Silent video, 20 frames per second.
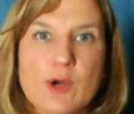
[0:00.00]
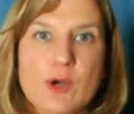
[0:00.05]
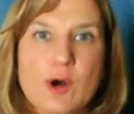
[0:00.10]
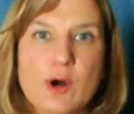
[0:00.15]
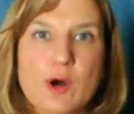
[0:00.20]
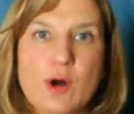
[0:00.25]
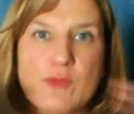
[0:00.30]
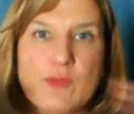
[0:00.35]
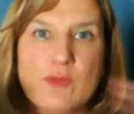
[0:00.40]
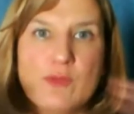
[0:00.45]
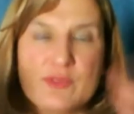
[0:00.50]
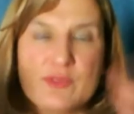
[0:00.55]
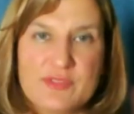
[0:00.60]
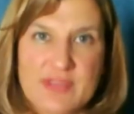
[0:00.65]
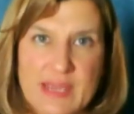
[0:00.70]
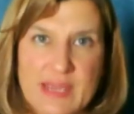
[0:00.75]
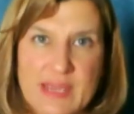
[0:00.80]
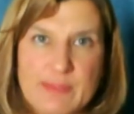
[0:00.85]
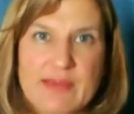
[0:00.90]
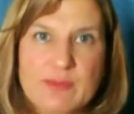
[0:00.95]
on the
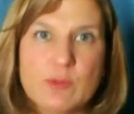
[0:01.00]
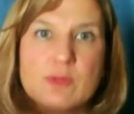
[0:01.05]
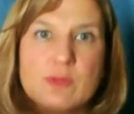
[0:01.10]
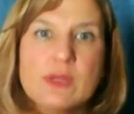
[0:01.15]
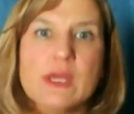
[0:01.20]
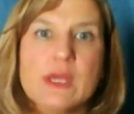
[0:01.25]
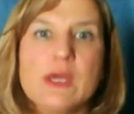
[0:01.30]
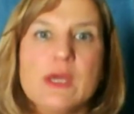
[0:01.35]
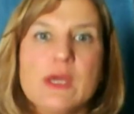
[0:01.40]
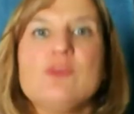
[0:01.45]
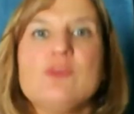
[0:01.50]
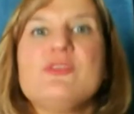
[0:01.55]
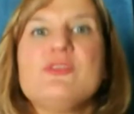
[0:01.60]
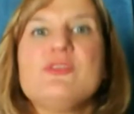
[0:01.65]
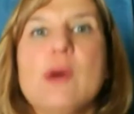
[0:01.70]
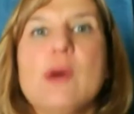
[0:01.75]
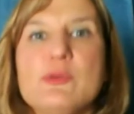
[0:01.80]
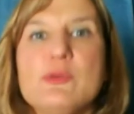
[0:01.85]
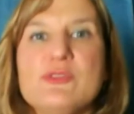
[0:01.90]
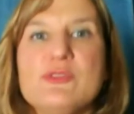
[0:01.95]
same level.
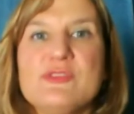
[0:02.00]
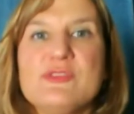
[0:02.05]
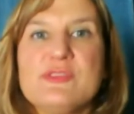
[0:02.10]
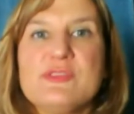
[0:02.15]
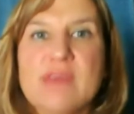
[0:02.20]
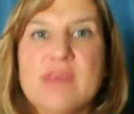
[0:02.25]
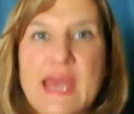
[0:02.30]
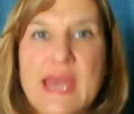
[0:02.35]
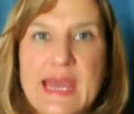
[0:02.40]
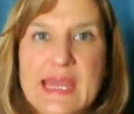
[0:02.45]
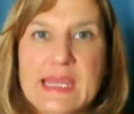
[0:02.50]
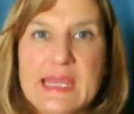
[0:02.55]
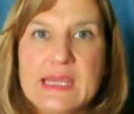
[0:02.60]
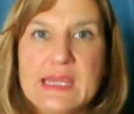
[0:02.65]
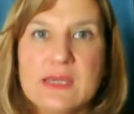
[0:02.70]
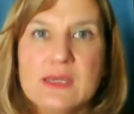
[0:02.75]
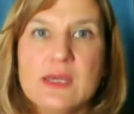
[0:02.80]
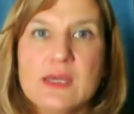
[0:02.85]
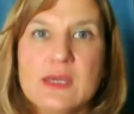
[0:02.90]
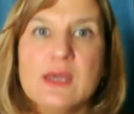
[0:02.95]
So I would say,
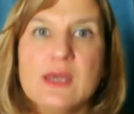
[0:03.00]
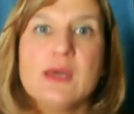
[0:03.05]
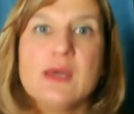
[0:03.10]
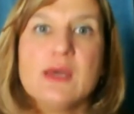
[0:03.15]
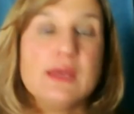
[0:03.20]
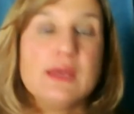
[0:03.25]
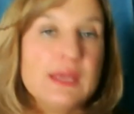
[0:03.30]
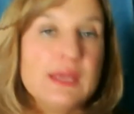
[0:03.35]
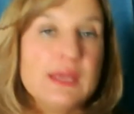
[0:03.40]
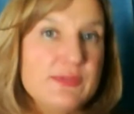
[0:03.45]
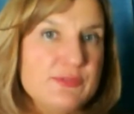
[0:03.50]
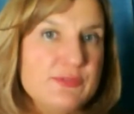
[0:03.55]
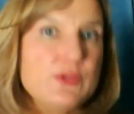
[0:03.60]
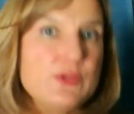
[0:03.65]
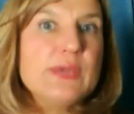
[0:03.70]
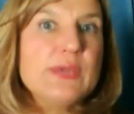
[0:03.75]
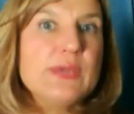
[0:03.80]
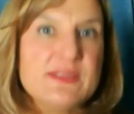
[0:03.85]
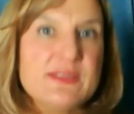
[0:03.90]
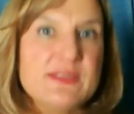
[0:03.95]
if you
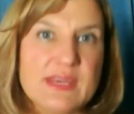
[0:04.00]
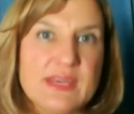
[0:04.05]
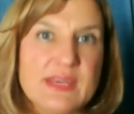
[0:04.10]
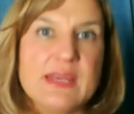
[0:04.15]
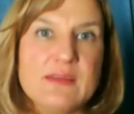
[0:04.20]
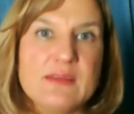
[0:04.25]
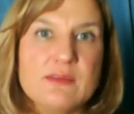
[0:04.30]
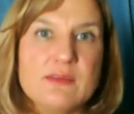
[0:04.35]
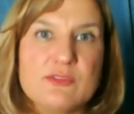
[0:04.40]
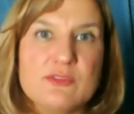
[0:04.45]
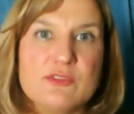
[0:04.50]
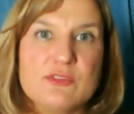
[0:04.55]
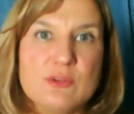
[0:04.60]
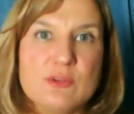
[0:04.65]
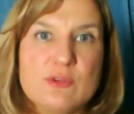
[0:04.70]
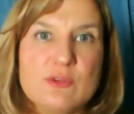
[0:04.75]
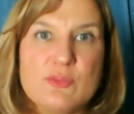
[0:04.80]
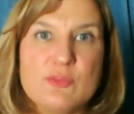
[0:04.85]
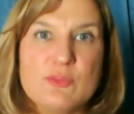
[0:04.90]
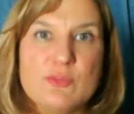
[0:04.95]
get in as
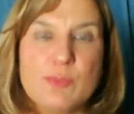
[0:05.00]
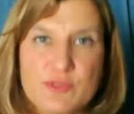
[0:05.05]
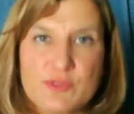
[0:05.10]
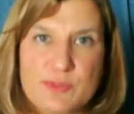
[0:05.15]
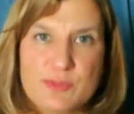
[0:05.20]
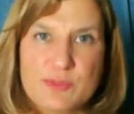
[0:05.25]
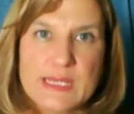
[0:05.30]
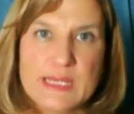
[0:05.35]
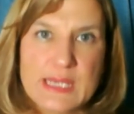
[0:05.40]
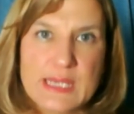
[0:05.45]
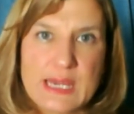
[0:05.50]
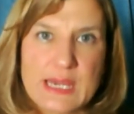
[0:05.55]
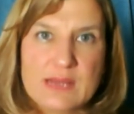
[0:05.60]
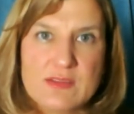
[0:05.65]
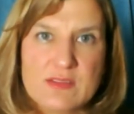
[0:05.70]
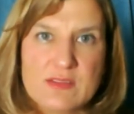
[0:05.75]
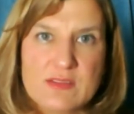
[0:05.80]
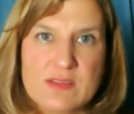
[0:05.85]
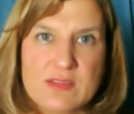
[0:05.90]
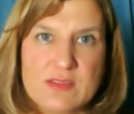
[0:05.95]
soon as you possibly can
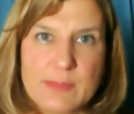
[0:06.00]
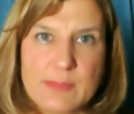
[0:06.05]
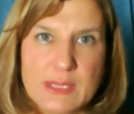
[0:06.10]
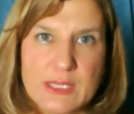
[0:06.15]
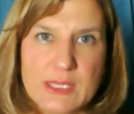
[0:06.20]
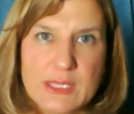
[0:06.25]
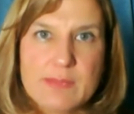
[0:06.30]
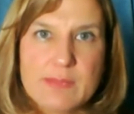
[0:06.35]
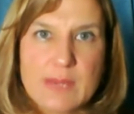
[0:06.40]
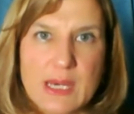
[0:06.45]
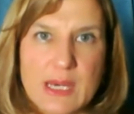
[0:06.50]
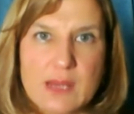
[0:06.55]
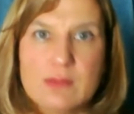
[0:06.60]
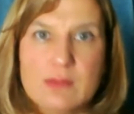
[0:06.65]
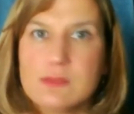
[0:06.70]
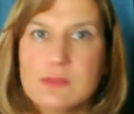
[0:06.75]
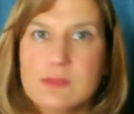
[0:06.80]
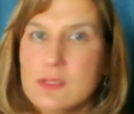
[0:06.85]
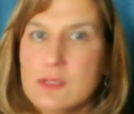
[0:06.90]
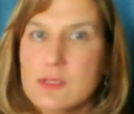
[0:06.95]
to send me an email,
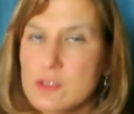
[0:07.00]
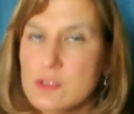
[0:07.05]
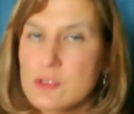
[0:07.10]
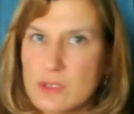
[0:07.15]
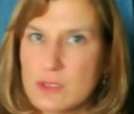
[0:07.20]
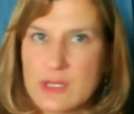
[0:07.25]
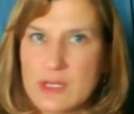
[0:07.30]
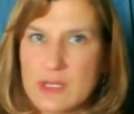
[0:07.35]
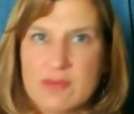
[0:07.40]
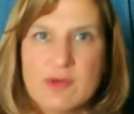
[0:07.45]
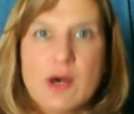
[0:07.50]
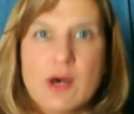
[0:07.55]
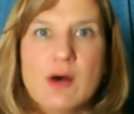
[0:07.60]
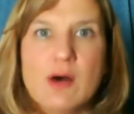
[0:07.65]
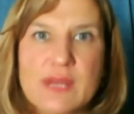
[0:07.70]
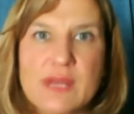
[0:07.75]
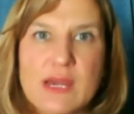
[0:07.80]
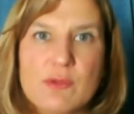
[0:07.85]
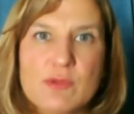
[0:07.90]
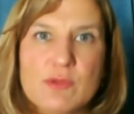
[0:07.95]
and you can have a
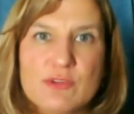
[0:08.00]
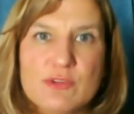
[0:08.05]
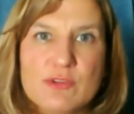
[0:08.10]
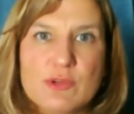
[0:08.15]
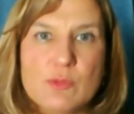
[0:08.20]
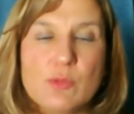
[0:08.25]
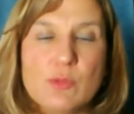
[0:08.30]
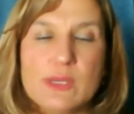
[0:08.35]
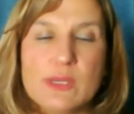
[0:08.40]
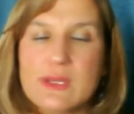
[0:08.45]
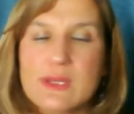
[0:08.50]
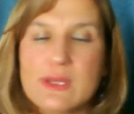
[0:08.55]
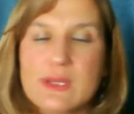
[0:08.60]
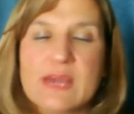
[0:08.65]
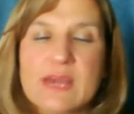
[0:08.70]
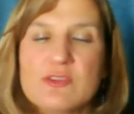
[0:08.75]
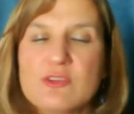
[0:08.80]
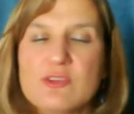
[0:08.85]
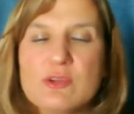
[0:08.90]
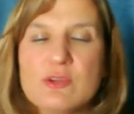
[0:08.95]
half-an-hour retune, we can
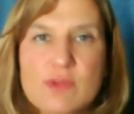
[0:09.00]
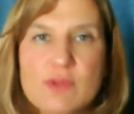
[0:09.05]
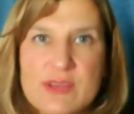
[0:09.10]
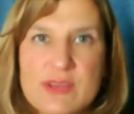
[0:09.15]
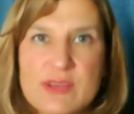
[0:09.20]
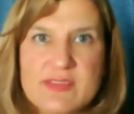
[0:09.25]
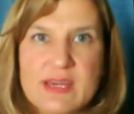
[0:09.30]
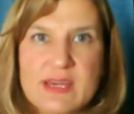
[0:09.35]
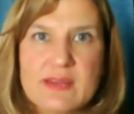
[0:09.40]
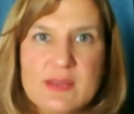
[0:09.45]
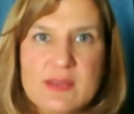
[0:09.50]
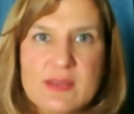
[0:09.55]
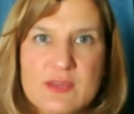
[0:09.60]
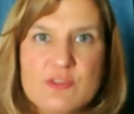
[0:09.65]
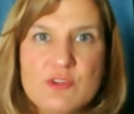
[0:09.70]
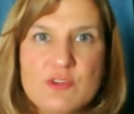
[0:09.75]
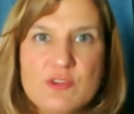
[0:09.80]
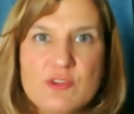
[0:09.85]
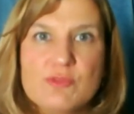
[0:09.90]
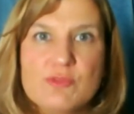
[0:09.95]
actually address that
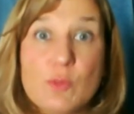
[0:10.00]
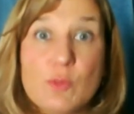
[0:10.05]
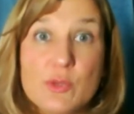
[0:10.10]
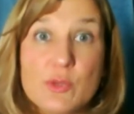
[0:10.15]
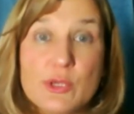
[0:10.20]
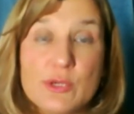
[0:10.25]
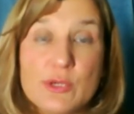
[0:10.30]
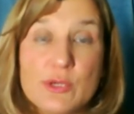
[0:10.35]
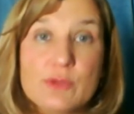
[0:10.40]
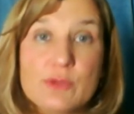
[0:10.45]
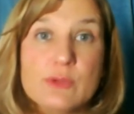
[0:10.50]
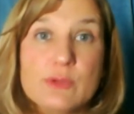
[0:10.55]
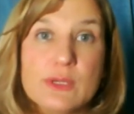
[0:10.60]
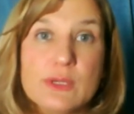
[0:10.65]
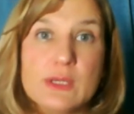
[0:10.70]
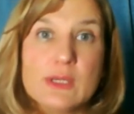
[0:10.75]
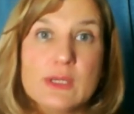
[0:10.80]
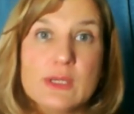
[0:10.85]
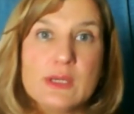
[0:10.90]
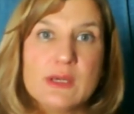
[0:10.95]
issue for you
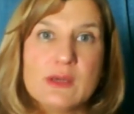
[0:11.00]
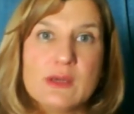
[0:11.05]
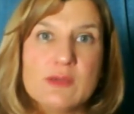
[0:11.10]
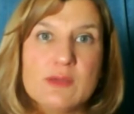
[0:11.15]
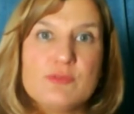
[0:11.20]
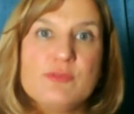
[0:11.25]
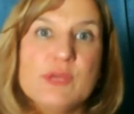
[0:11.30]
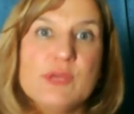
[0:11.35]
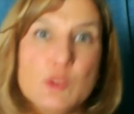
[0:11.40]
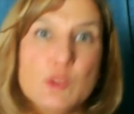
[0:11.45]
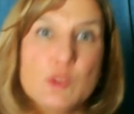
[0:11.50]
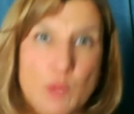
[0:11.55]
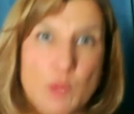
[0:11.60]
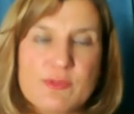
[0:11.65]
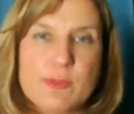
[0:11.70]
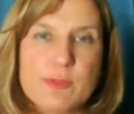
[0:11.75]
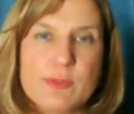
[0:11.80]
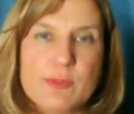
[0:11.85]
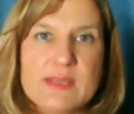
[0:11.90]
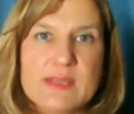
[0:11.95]
and free you up
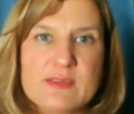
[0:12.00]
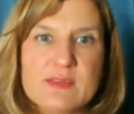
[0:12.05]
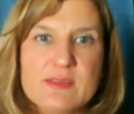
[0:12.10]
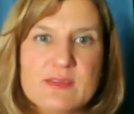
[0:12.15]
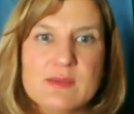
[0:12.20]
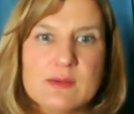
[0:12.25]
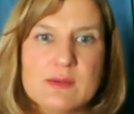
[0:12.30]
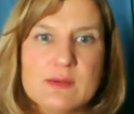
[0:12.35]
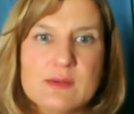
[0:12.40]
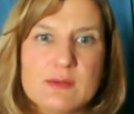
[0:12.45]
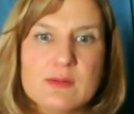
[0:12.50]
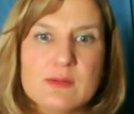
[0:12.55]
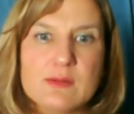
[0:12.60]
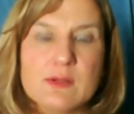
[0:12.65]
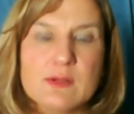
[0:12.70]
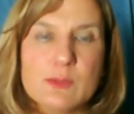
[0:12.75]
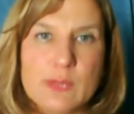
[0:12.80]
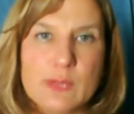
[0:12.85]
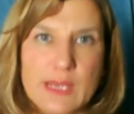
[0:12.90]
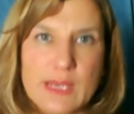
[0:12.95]
from it.
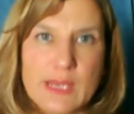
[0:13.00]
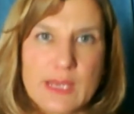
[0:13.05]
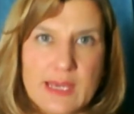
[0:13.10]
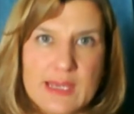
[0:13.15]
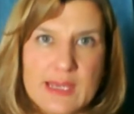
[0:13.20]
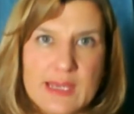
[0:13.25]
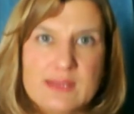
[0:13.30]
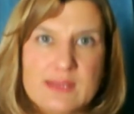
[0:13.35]
Okay?